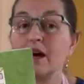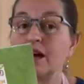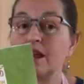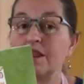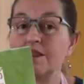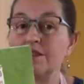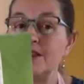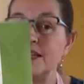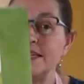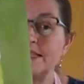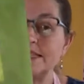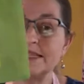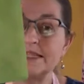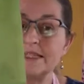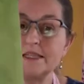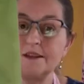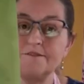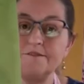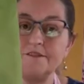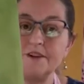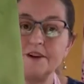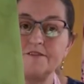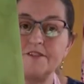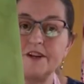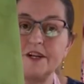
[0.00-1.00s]
this is a
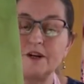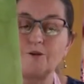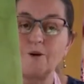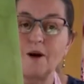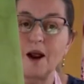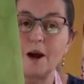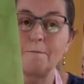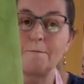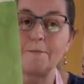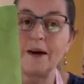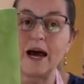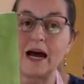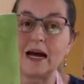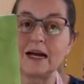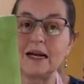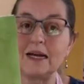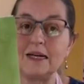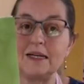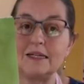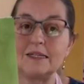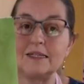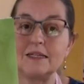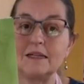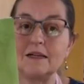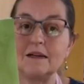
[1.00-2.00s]
50-gram packet,
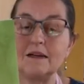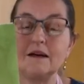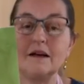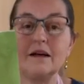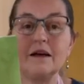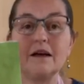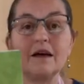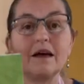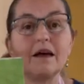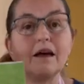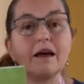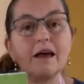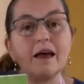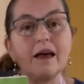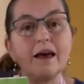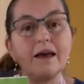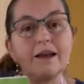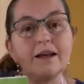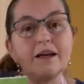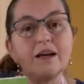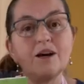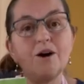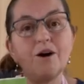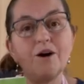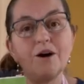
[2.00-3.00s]
and
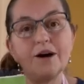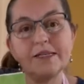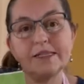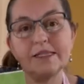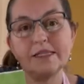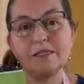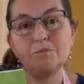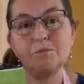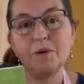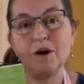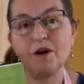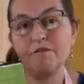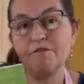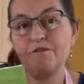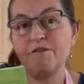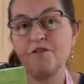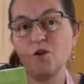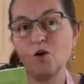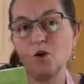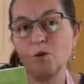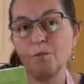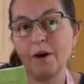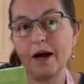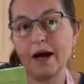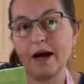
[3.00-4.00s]
it costs about
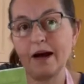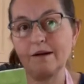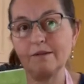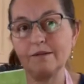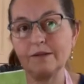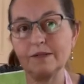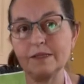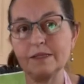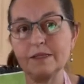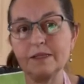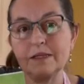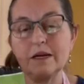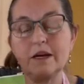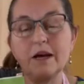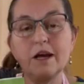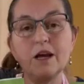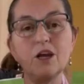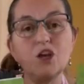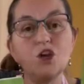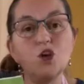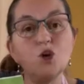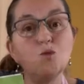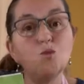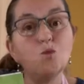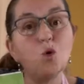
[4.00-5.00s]
£4.
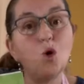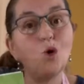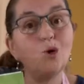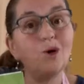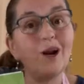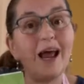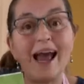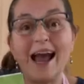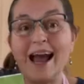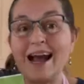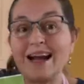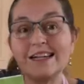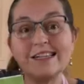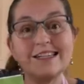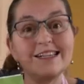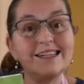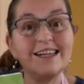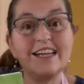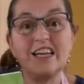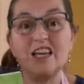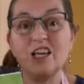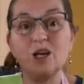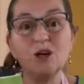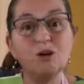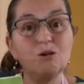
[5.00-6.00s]
You won't
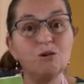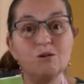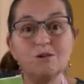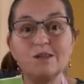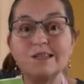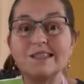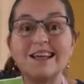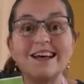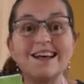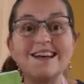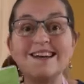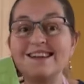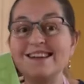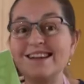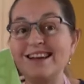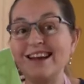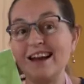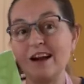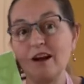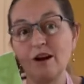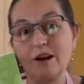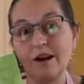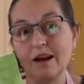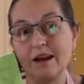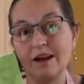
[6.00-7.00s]
actually use
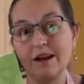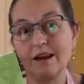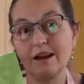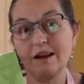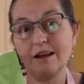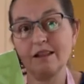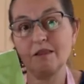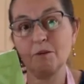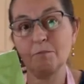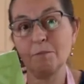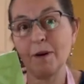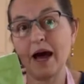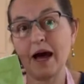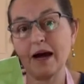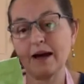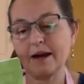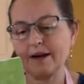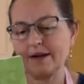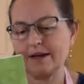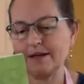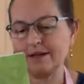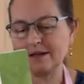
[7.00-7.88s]
nearly the packet.